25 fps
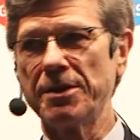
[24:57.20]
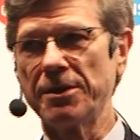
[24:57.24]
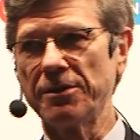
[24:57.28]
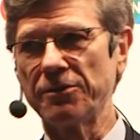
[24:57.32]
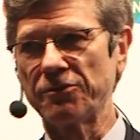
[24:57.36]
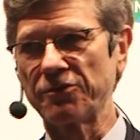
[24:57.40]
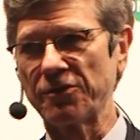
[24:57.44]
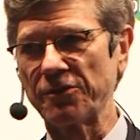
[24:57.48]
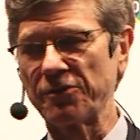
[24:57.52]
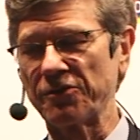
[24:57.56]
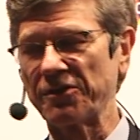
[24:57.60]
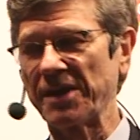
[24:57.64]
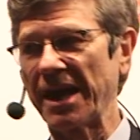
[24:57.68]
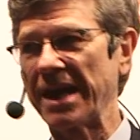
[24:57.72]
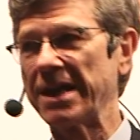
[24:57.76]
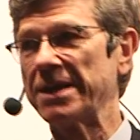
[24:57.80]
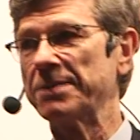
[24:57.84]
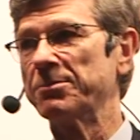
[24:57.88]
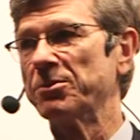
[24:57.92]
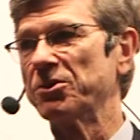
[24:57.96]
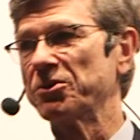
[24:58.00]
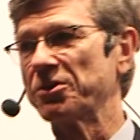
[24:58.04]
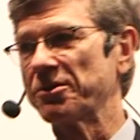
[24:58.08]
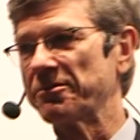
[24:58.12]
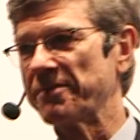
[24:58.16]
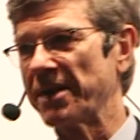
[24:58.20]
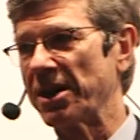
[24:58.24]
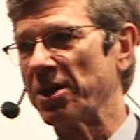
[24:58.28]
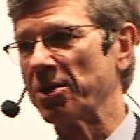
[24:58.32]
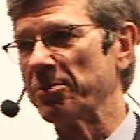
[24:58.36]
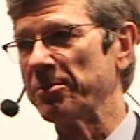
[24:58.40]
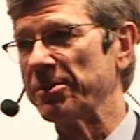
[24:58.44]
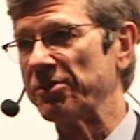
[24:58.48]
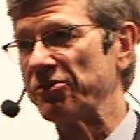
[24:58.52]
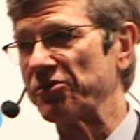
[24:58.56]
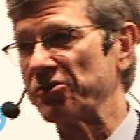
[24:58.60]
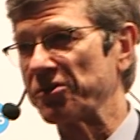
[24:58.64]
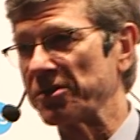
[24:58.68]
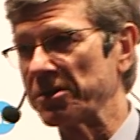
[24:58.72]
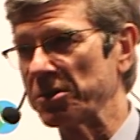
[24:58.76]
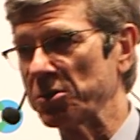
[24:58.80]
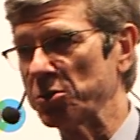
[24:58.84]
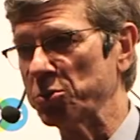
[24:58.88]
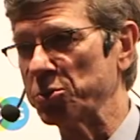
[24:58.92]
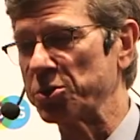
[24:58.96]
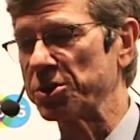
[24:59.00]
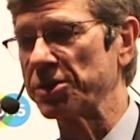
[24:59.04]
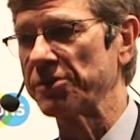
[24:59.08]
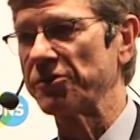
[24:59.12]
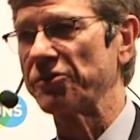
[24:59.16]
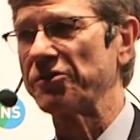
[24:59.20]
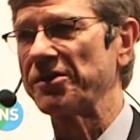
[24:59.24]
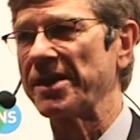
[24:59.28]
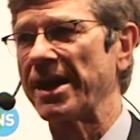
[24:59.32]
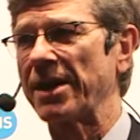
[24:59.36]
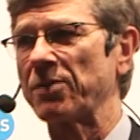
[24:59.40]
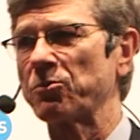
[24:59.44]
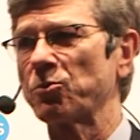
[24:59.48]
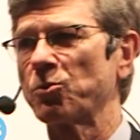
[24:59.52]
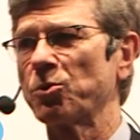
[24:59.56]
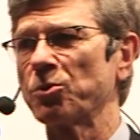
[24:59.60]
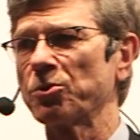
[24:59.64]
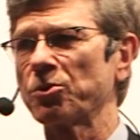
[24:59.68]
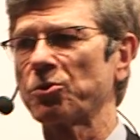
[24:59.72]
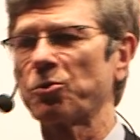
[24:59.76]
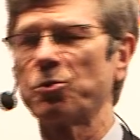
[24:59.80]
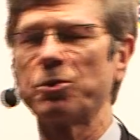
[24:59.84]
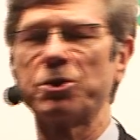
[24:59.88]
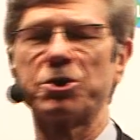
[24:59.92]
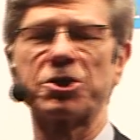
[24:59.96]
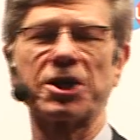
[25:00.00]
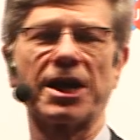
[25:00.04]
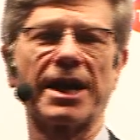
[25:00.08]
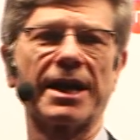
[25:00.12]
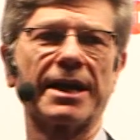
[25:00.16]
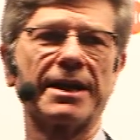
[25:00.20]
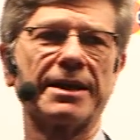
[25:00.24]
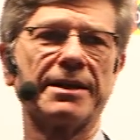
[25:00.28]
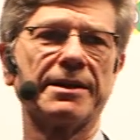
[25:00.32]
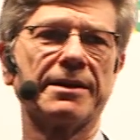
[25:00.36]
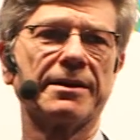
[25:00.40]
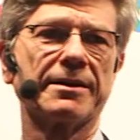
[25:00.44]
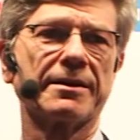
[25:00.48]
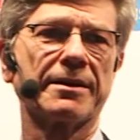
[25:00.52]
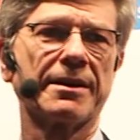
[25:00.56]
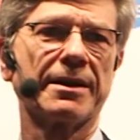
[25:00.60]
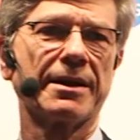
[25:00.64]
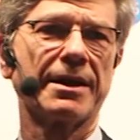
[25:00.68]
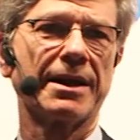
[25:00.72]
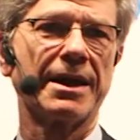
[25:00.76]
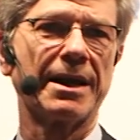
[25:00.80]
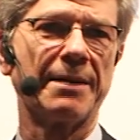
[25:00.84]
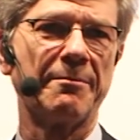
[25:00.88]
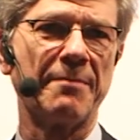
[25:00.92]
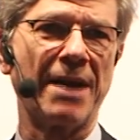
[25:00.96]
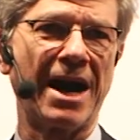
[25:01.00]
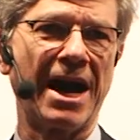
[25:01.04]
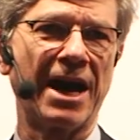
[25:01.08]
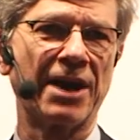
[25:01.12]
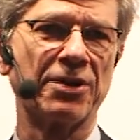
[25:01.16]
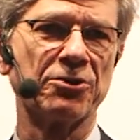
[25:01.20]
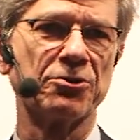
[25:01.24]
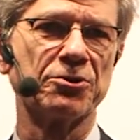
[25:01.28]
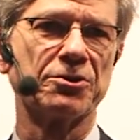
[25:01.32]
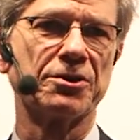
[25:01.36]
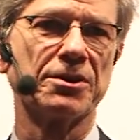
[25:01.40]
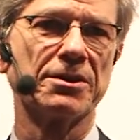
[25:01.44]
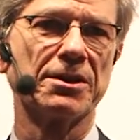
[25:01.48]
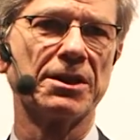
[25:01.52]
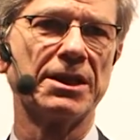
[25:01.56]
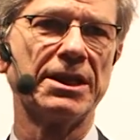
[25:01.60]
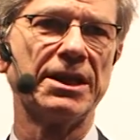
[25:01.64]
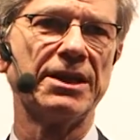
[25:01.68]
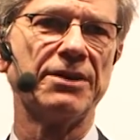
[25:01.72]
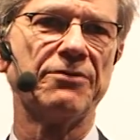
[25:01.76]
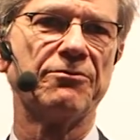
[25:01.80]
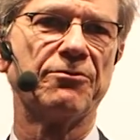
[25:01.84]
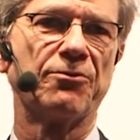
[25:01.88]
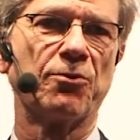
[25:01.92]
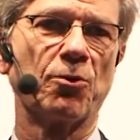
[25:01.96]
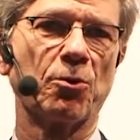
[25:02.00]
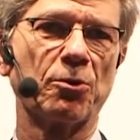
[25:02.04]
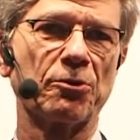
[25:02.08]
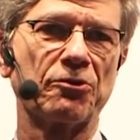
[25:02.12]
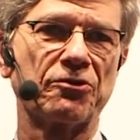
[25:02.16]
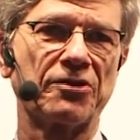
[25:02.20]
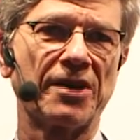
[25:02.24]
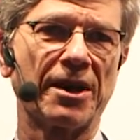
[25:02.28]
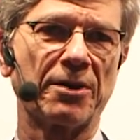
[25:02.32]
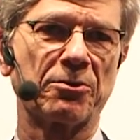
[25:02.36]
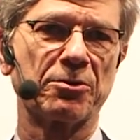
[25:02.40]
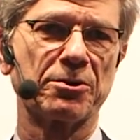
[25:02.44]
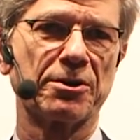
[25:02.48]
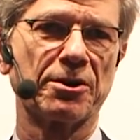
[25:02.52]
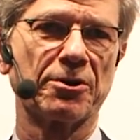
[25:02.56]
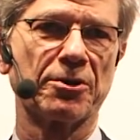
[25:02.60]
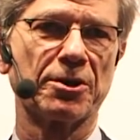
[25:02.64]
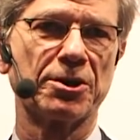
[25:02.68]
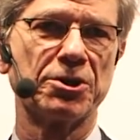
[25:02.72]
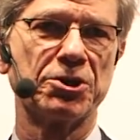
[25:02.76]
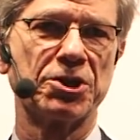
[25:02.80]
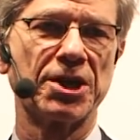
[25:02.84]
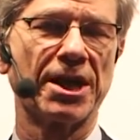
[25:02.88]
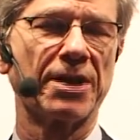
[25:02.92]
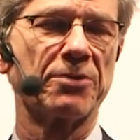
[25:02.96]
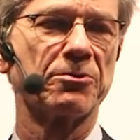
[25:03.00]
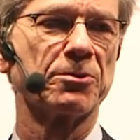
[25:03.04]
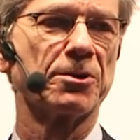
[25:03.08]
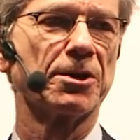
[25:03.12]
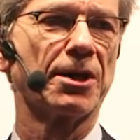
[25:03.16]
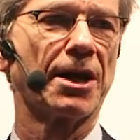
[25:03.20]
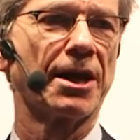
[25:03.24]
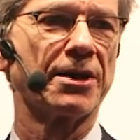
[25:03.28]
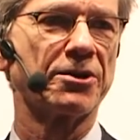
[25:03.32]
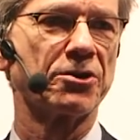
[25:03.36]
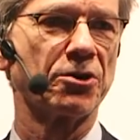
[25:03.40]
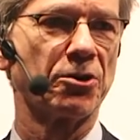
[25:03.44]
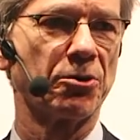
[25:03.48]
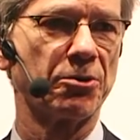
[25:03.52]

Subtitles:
The Sustainable Development Solutions Network, which I am honored to lead for Secretary General